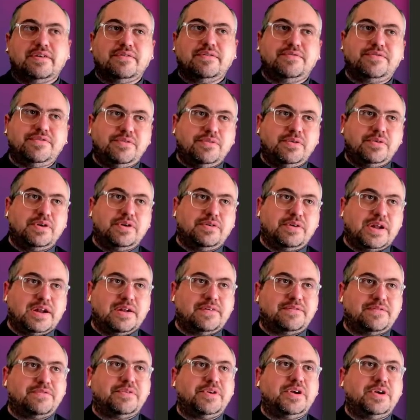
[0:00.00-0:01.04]
out of 200, out
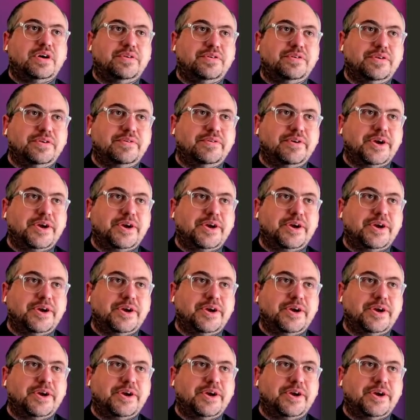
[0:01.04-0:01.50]
of 300,